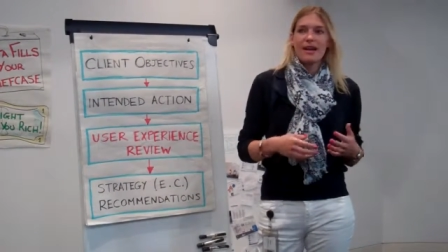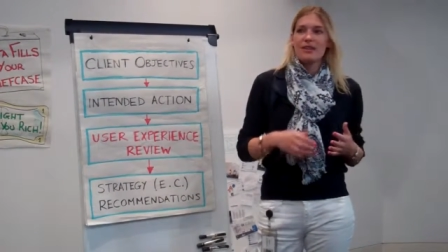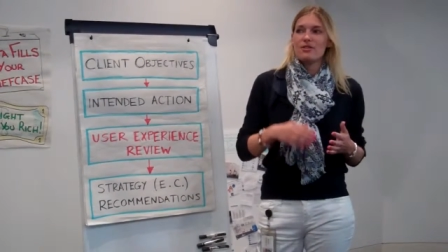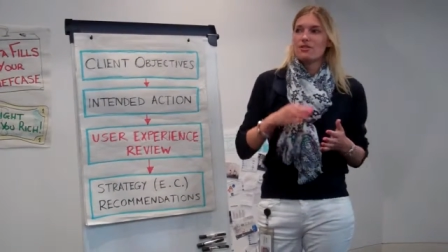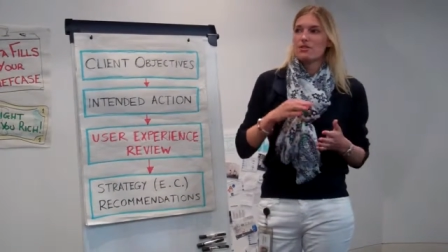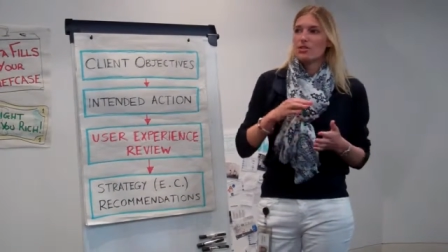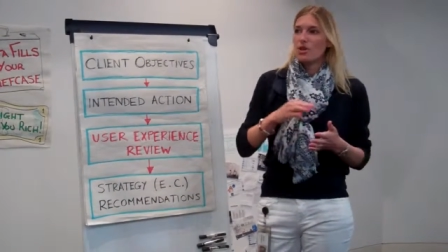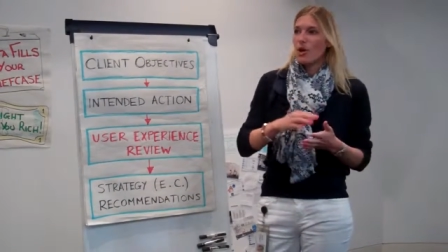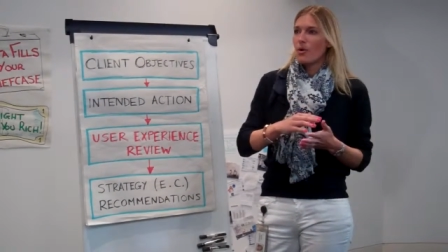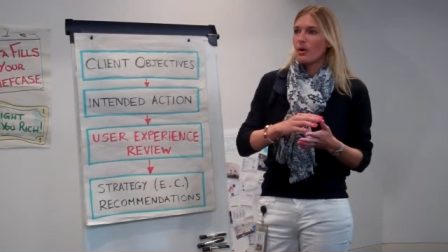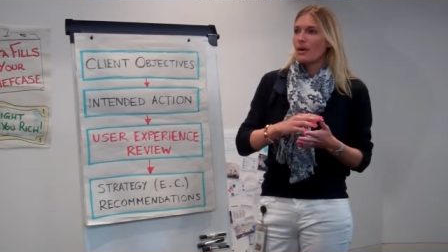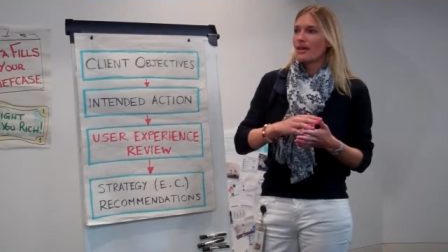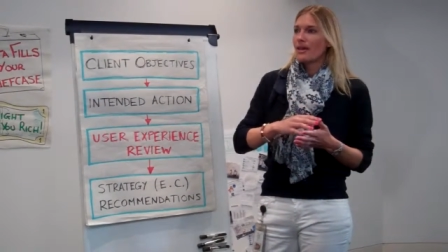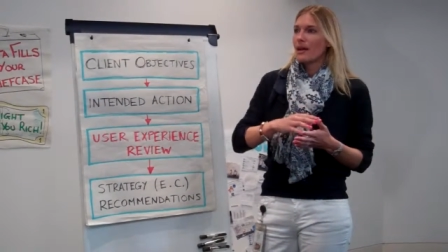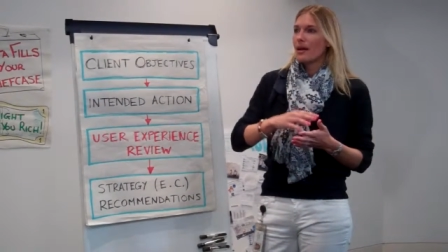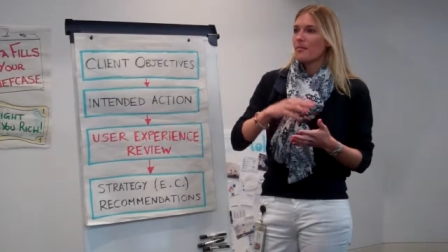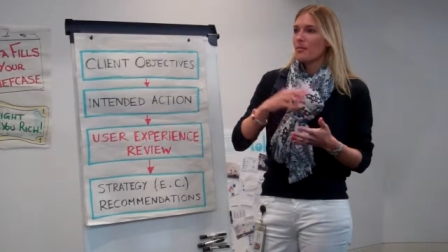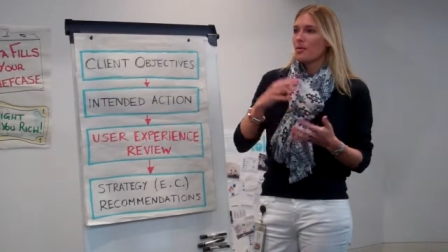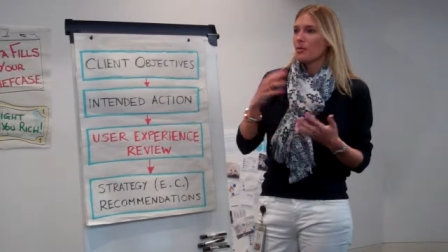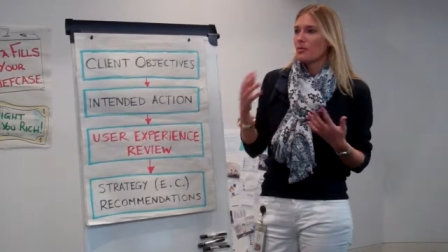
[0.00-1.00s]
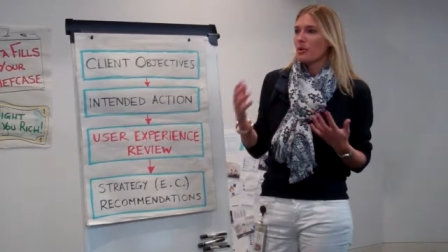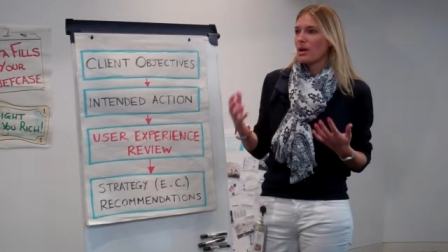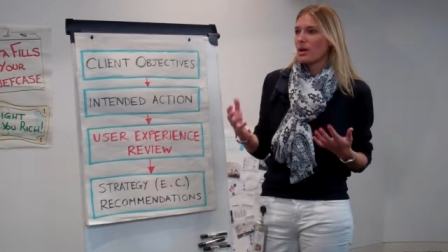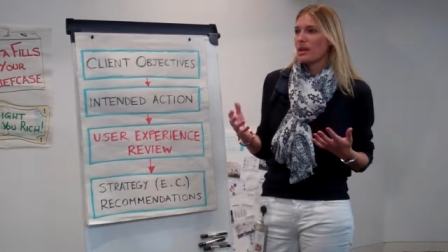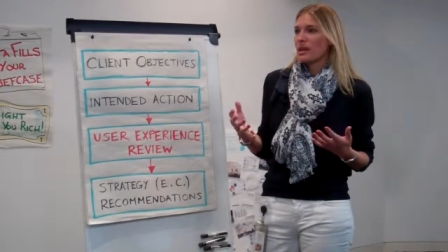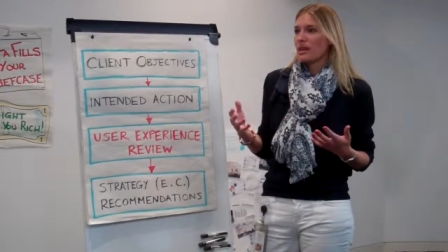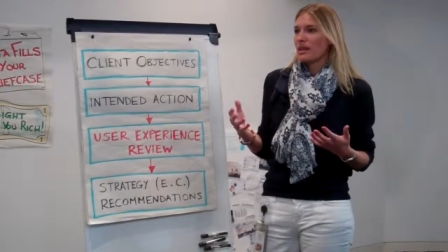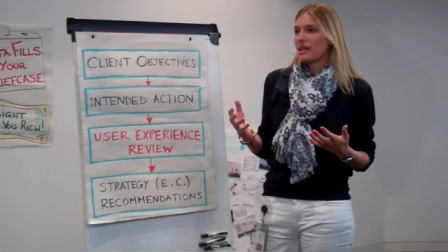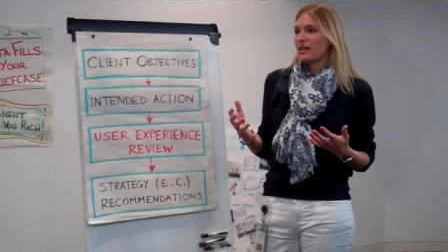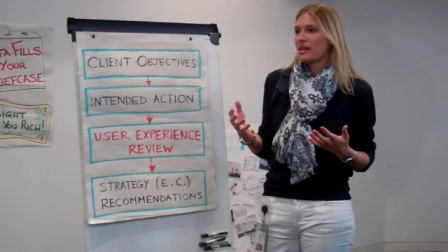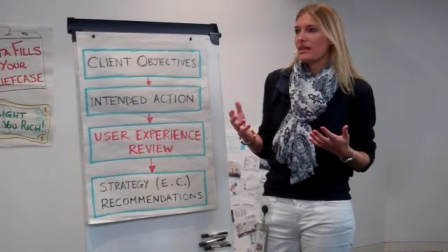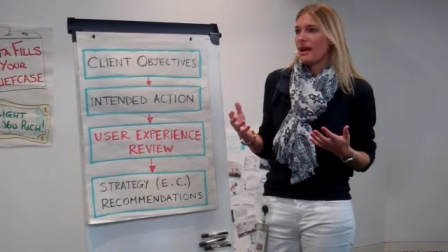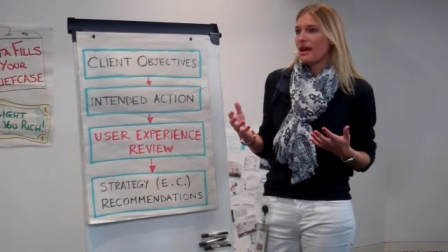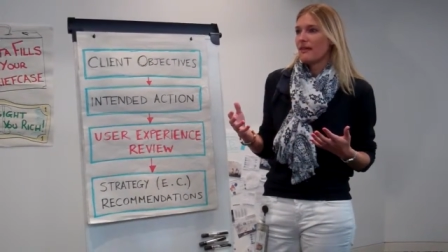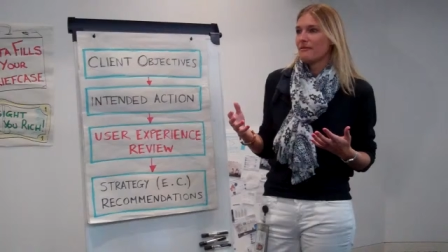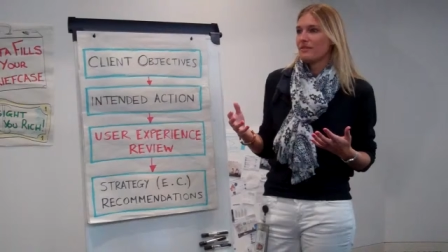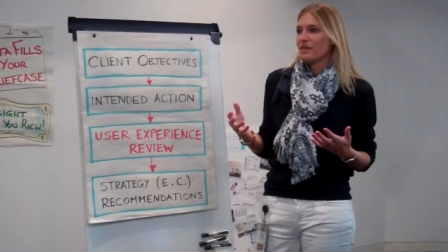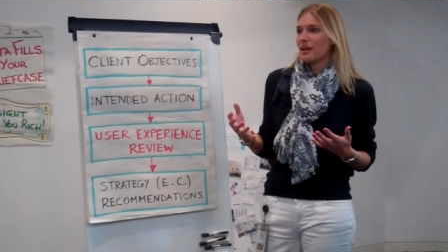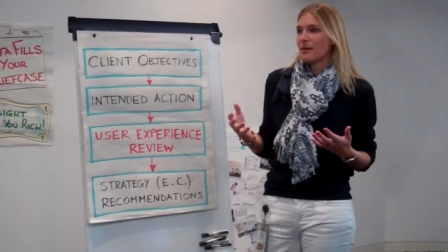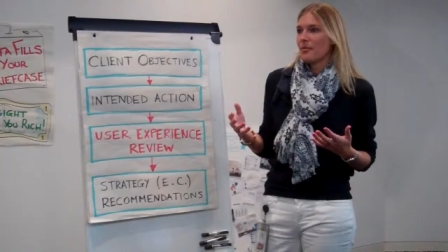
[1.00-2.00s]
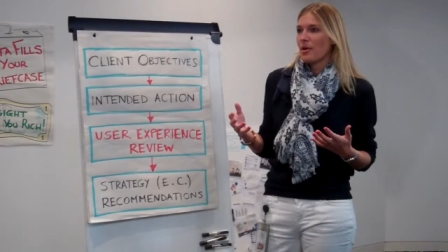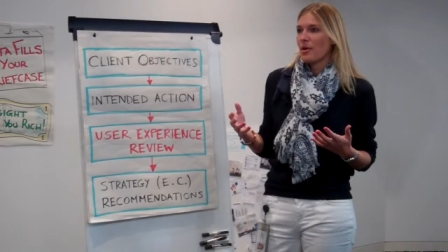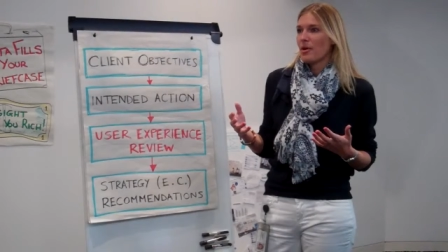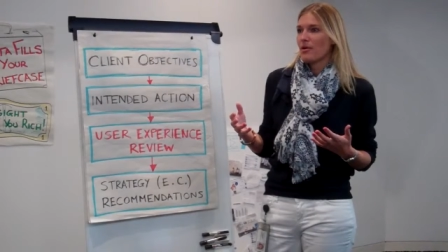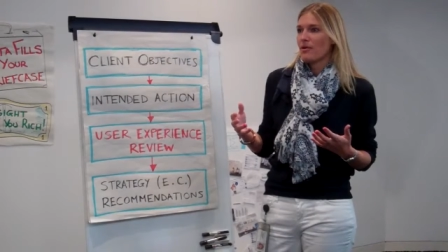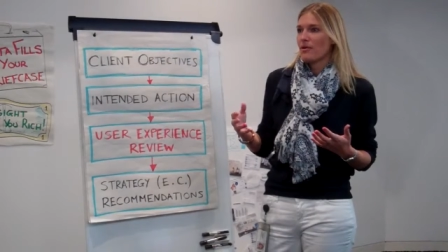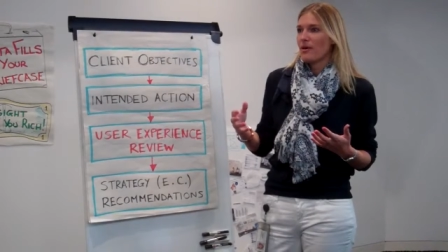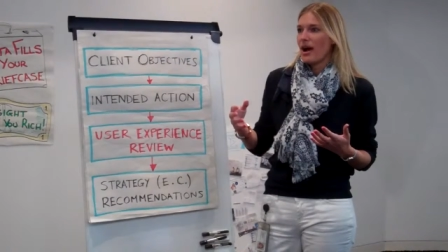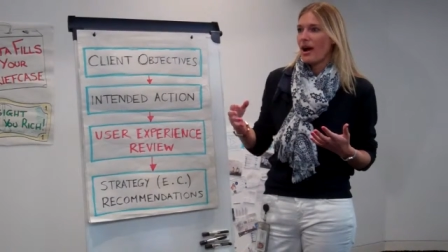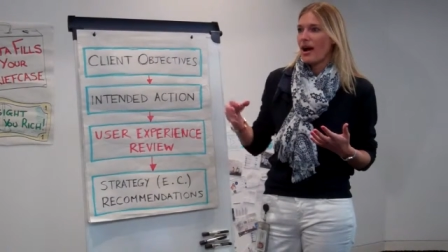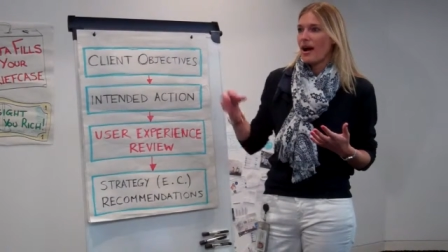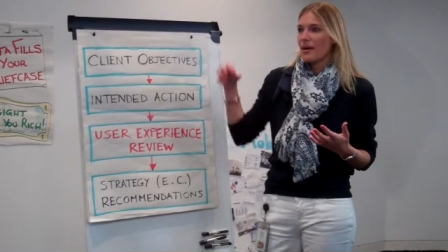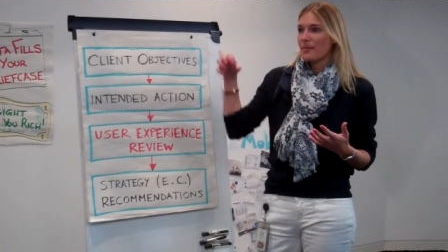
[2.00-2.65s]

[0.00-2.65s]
and showing them with the live demo